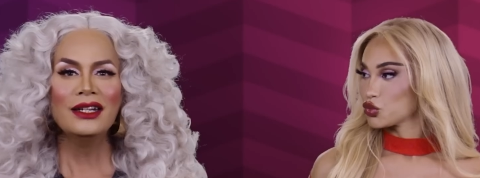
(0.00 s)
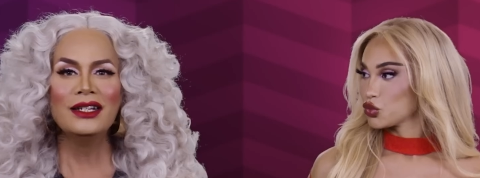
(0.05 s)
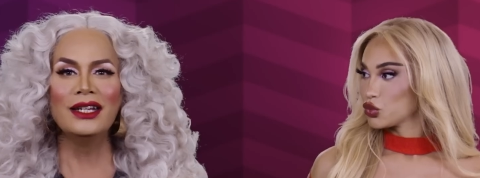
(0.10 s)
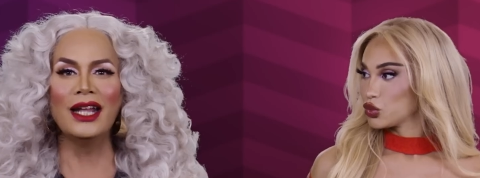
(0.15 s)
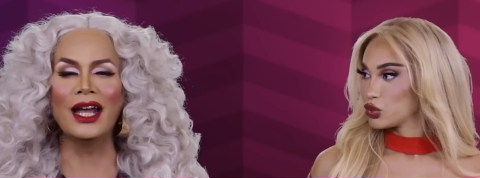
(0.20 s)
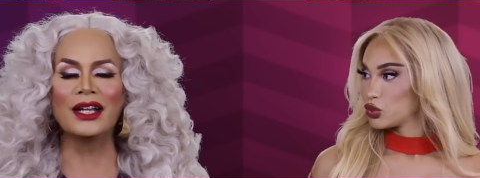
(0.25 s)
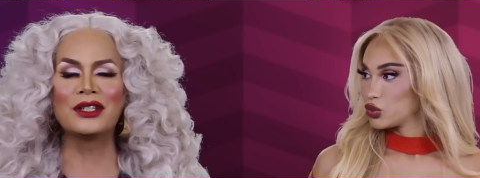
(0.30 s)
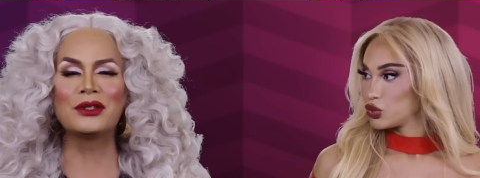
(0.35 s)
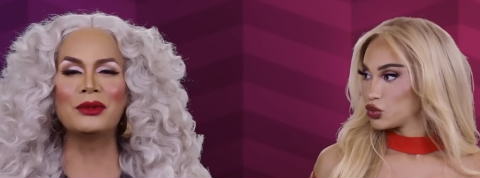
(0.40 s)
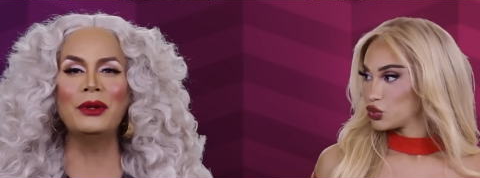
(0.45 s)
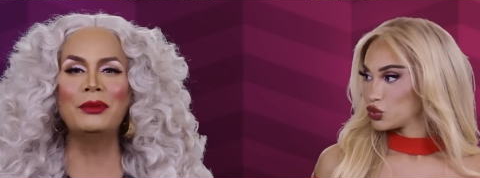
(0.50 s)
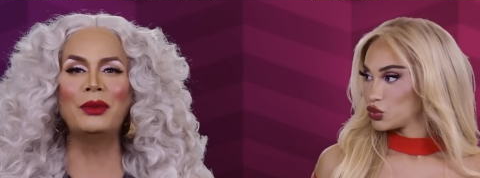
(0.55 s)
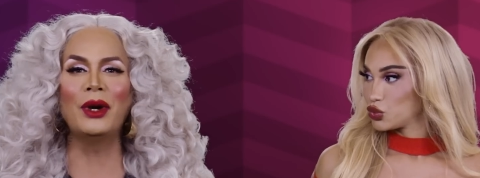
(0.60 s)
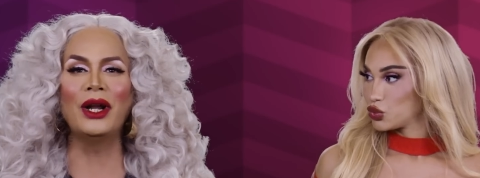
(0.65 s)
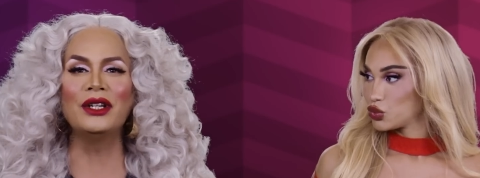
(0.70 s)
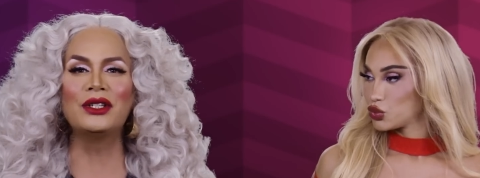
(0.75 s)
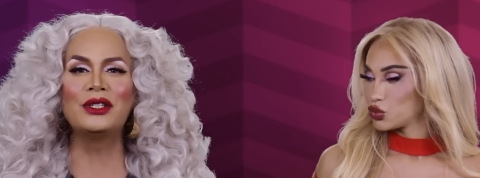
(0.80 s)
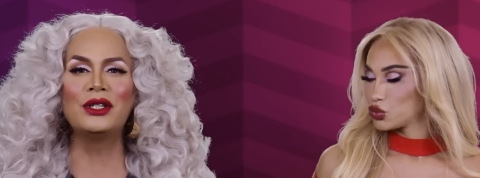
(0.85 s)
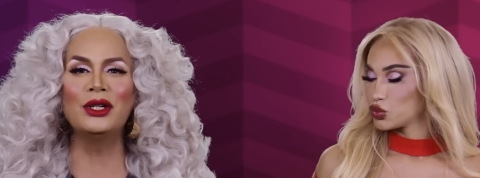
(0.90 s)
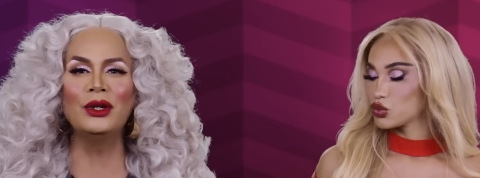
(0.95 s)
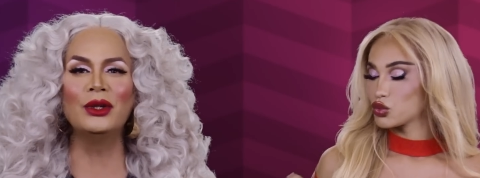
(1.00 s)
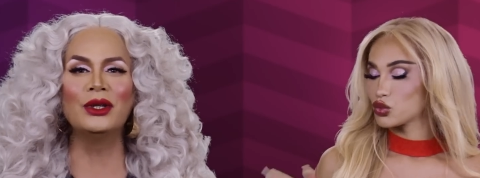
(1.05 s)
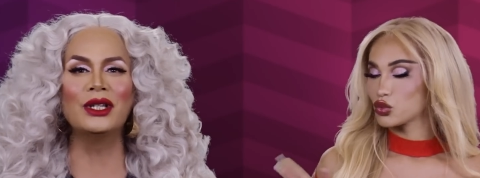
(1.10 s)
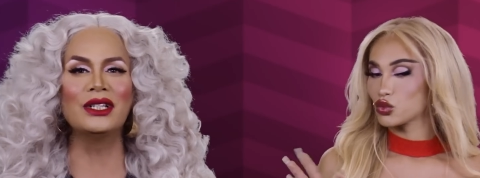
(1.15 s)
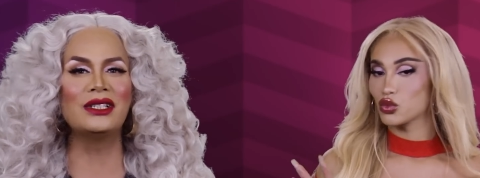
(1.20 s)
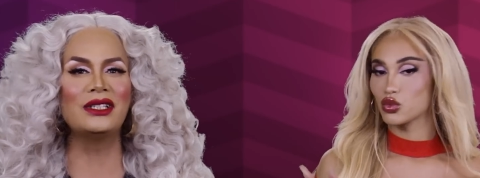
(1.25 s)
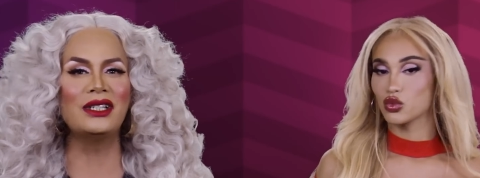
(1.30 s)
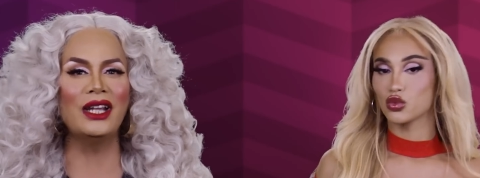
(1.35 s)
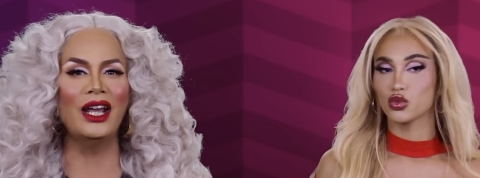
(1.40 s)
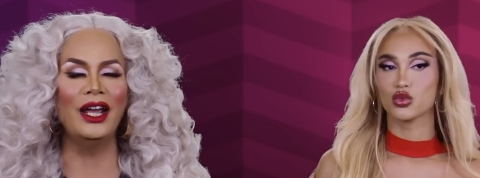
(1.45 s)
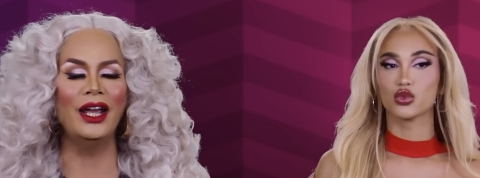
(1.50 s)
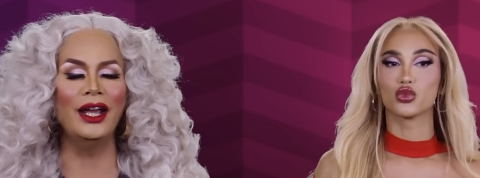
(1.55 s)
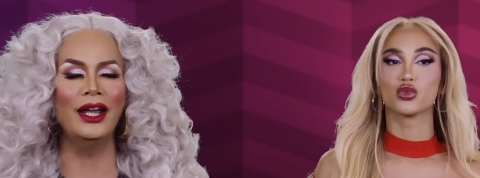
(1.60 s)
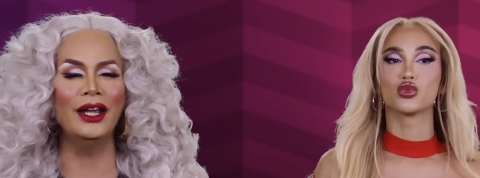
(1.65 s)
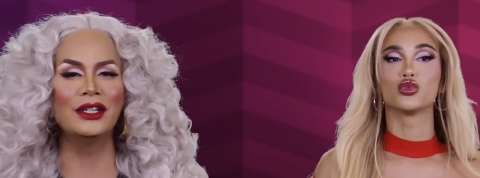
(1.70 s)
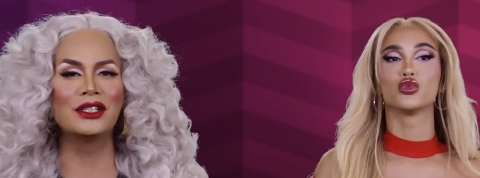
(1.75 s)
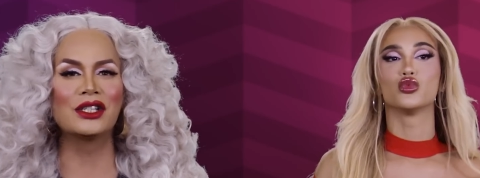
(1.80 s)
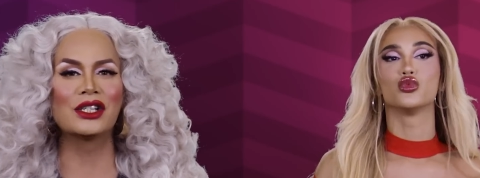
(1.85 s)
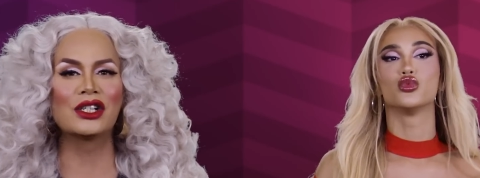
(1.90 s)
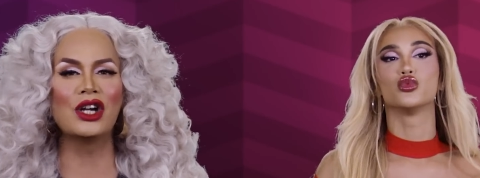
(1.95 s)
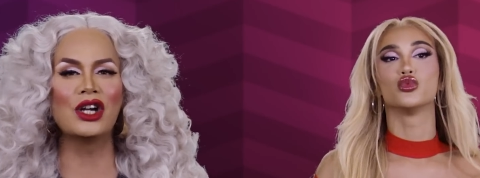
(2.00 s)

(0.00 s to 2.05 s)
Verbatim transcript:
Speaker 1: Next, we bring to the stage